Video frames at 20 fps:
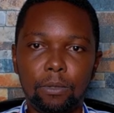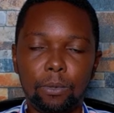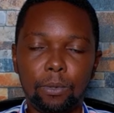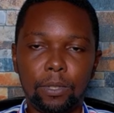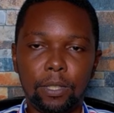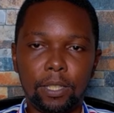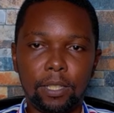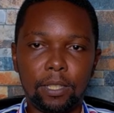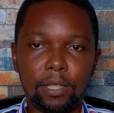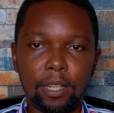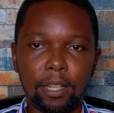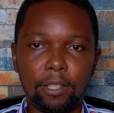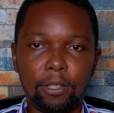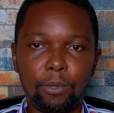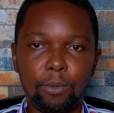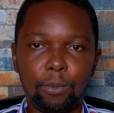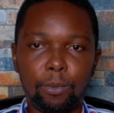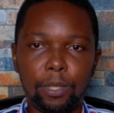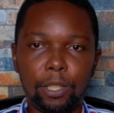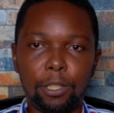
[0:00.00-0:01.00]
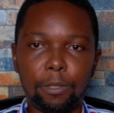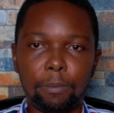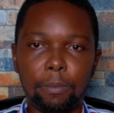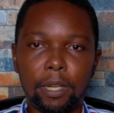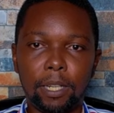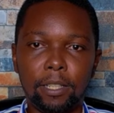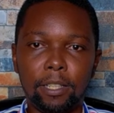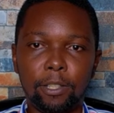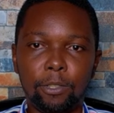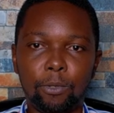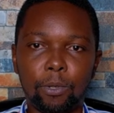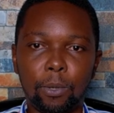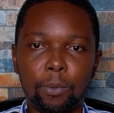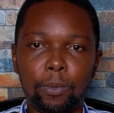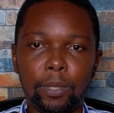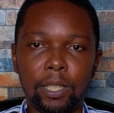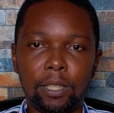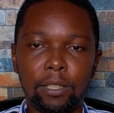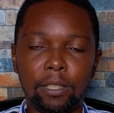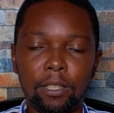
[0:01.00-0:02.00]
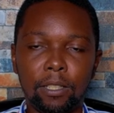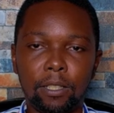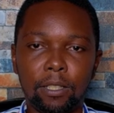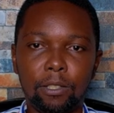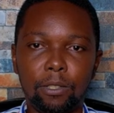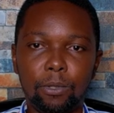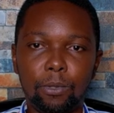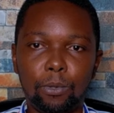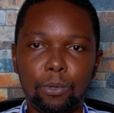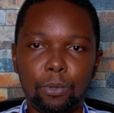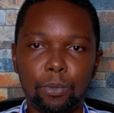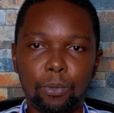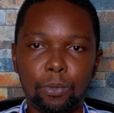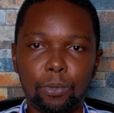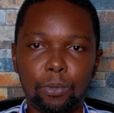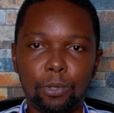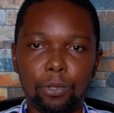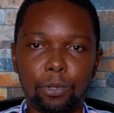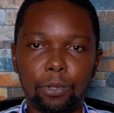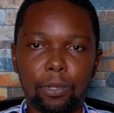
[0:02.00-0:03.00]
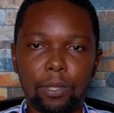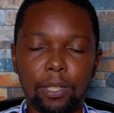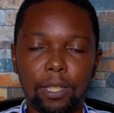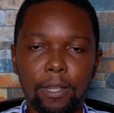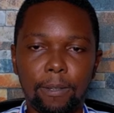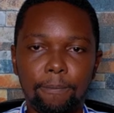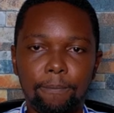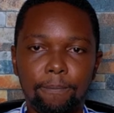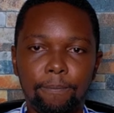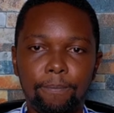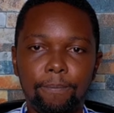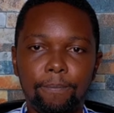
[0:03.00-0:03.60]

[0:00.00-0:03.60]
to decide which burden you're willing to shoulder.